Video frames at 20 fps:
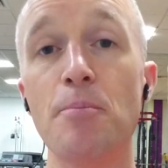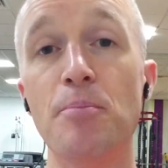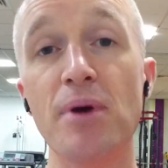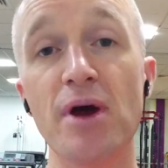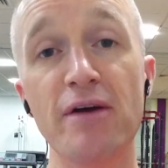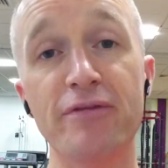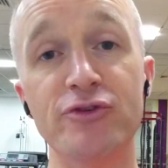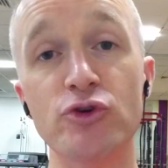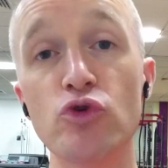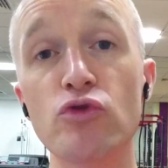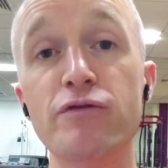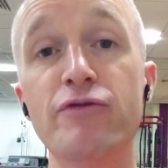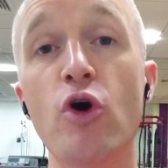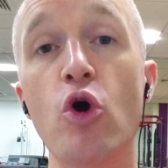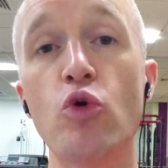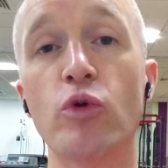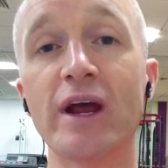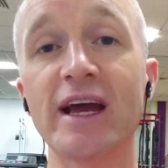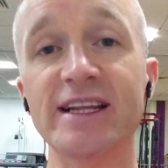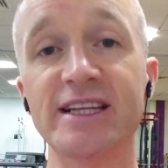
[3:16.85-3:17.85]
But if you've
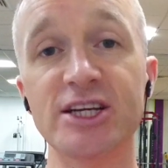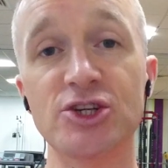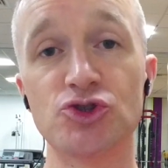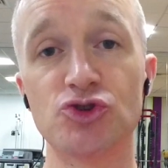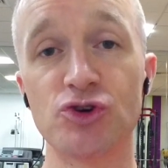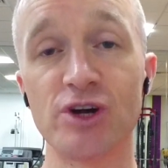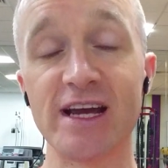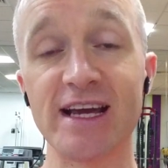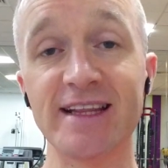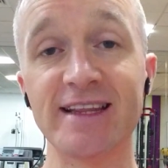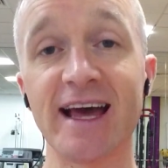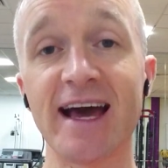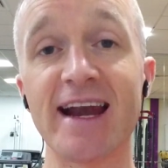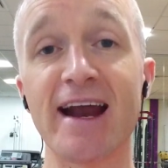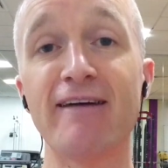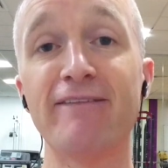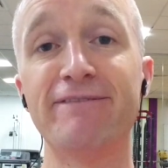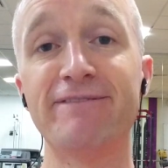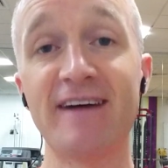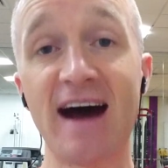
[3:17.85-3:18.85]
already trained in
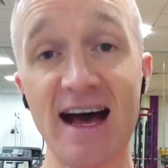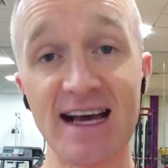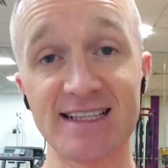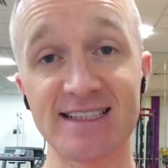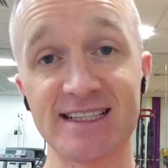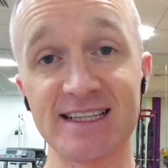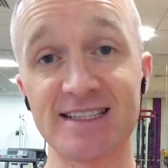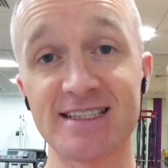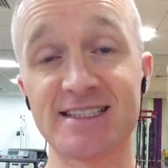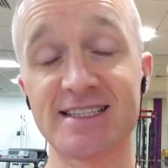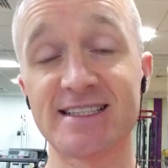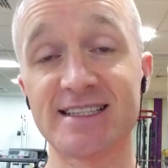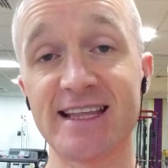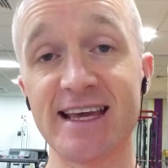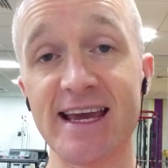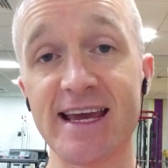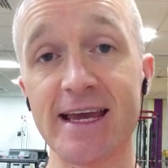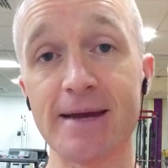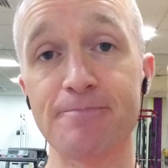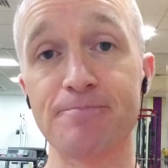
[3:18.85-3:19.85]
a fasted
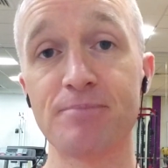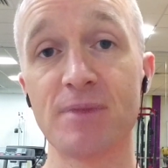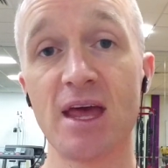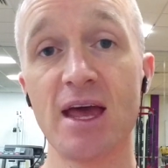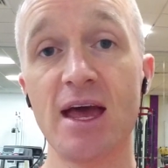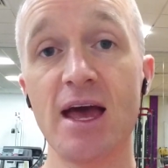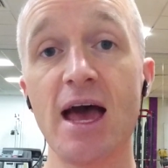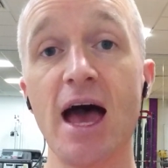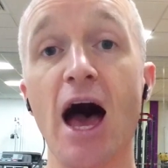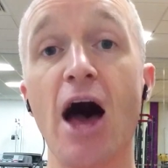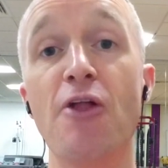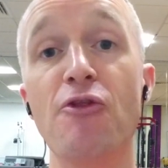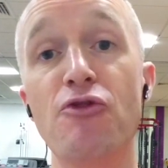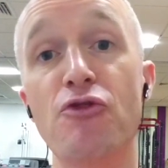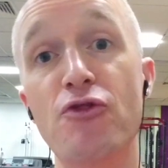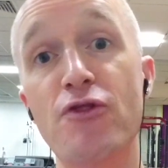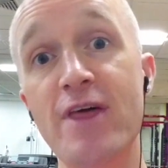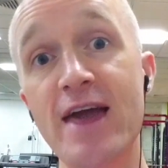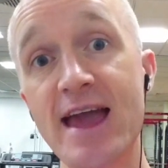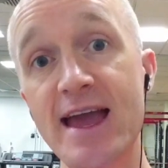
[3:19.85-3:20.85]
state
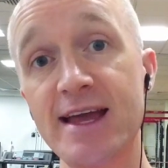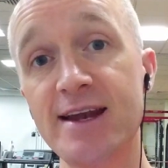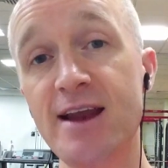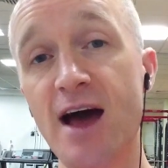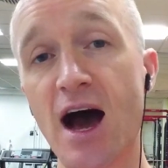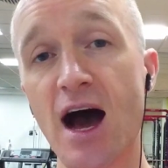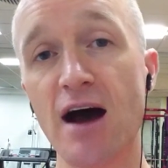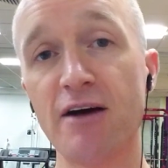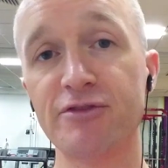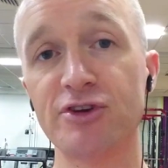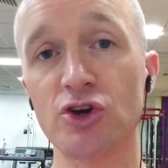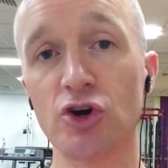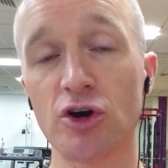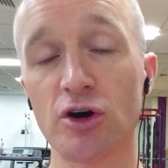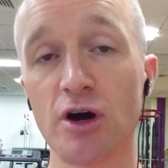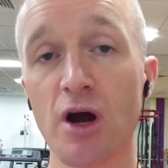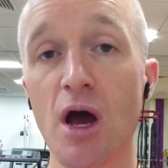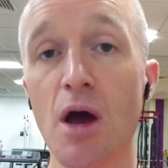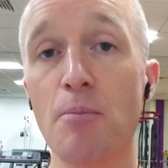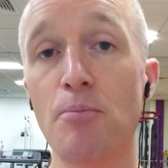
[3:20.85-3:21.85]
and then have
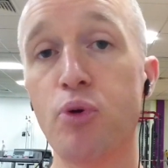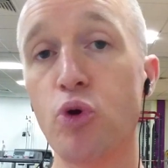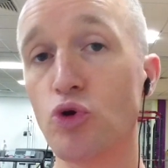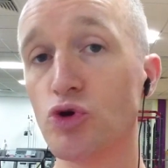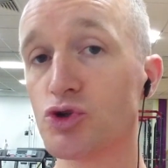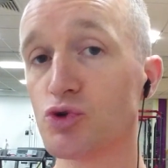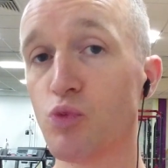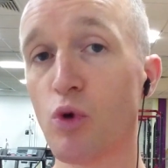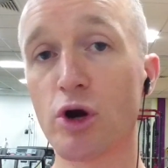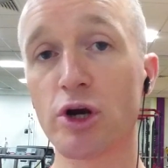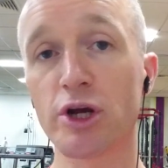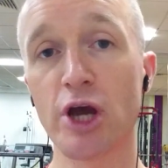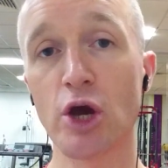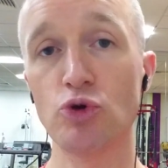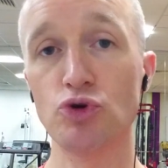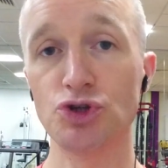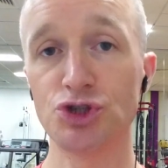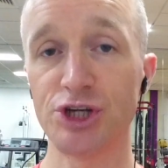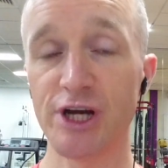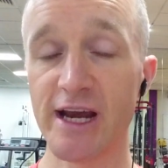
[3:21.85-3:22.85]
your
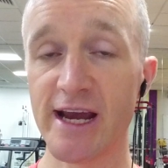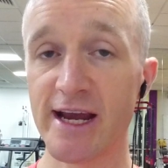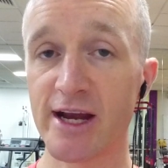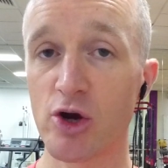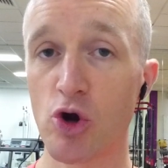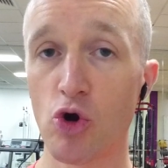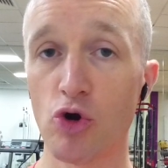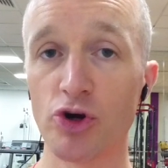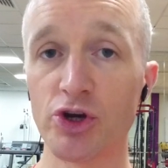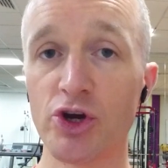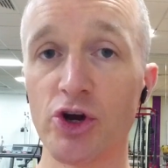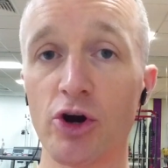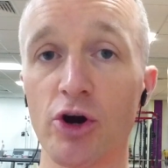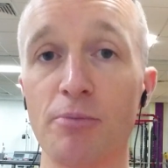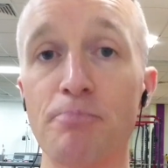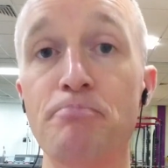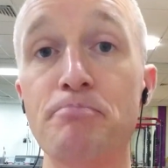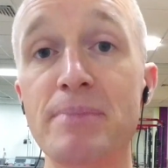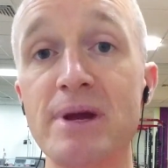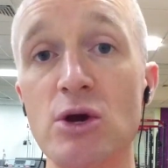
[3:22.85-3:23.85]
post-workout shake or your
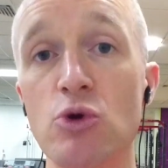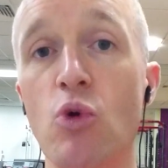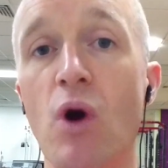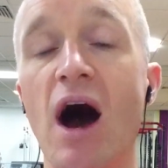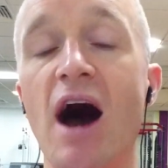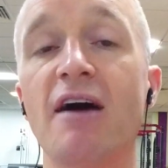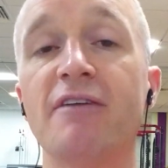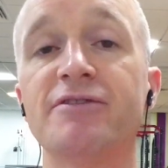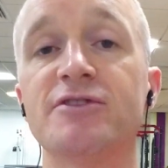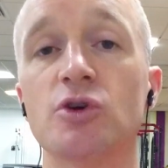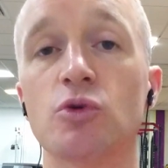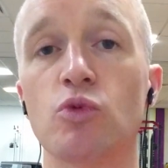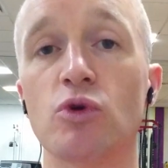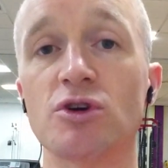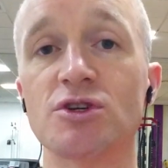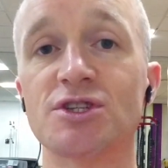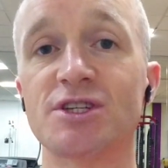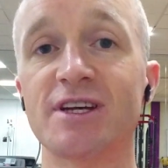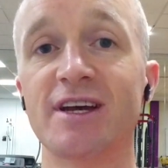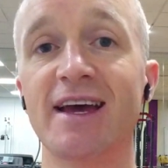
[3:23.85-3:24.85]
meal
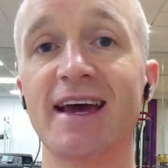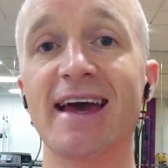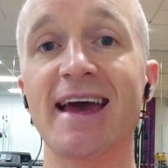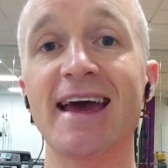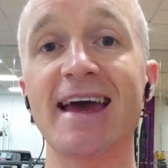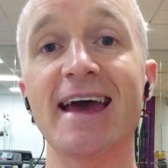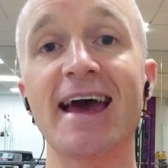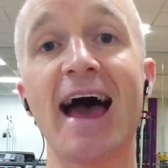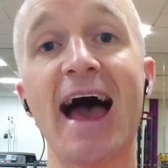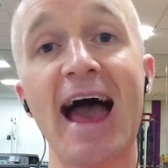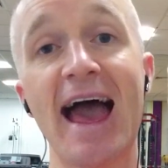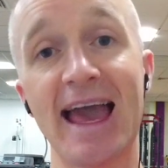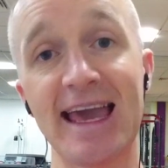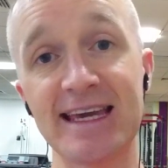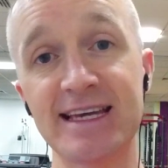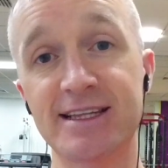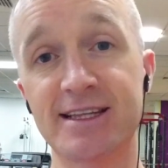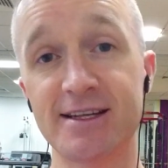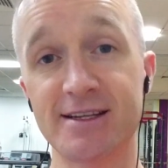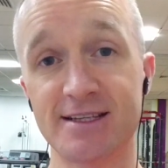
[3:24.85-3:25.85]
afterwards, it
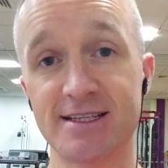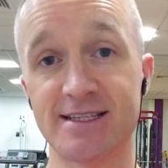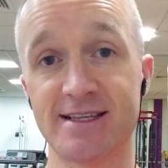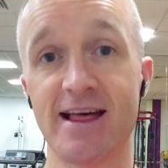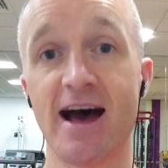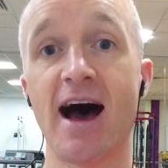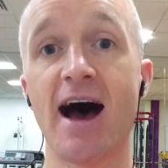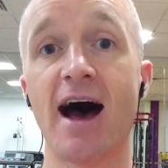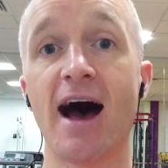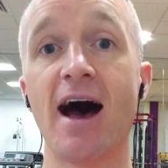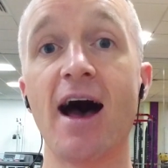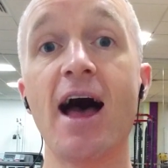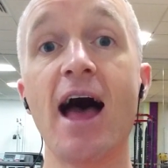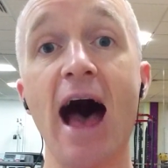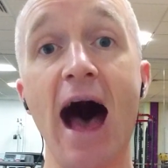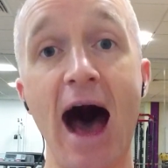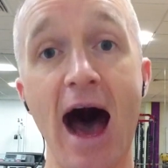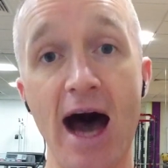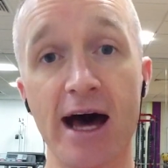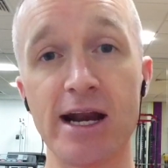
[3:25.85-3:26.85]
heightens that
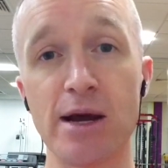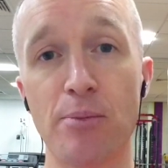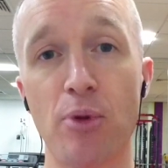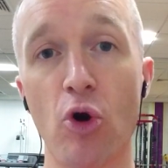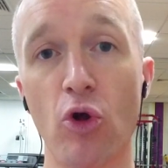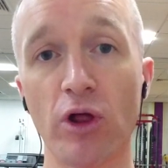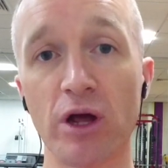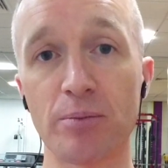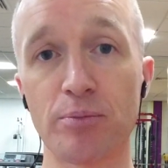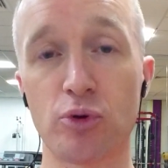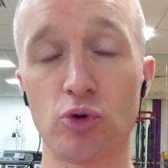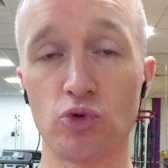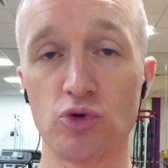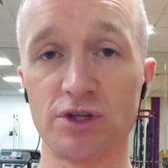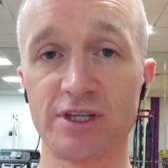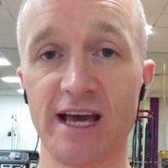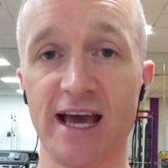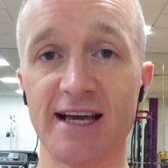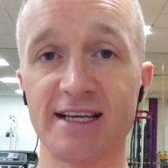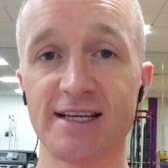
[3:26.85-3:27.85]
anabolic
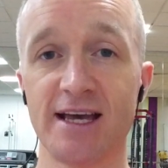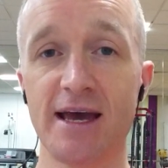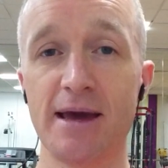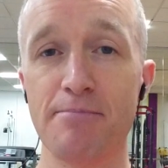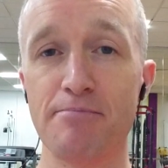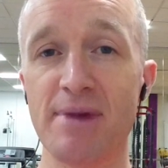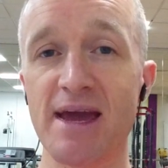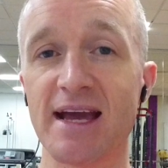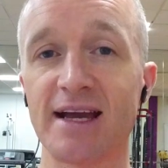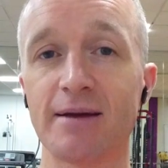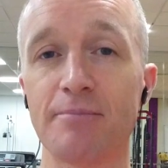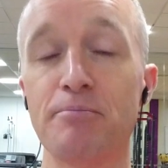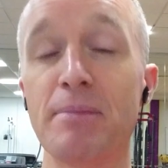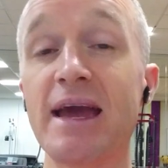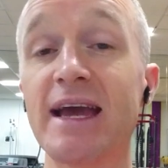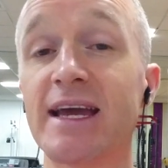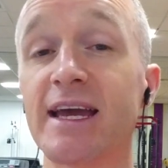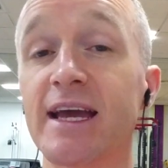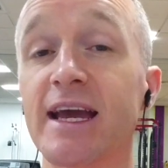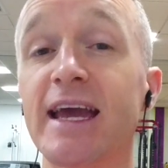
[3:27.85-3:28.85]
process,
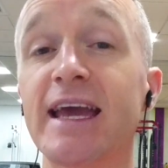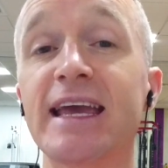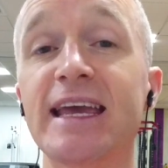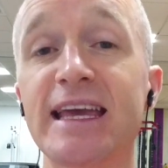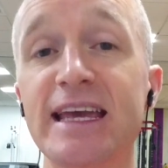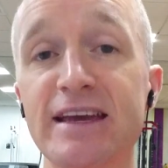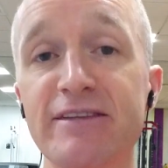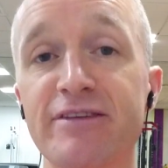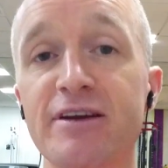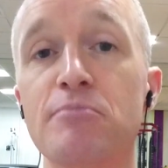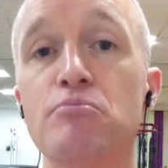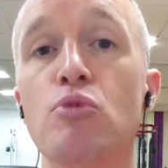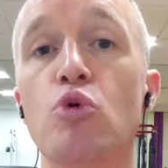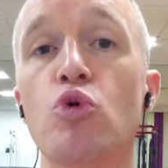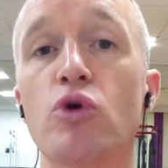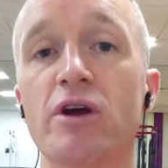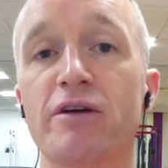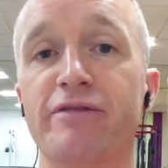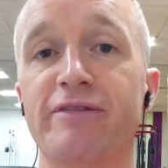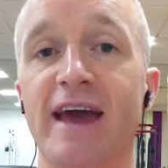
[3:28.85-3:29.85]
making it even
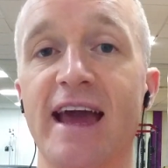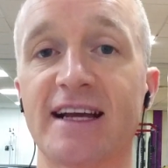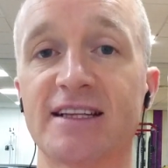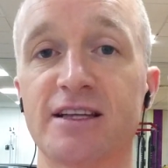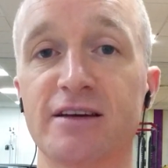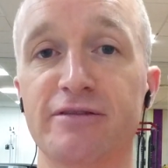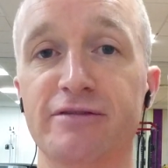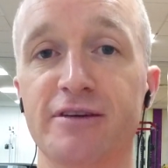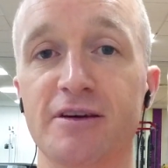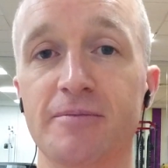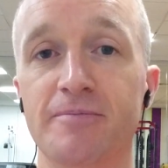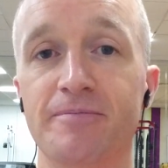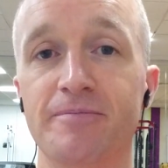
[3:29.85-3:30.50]
more effective.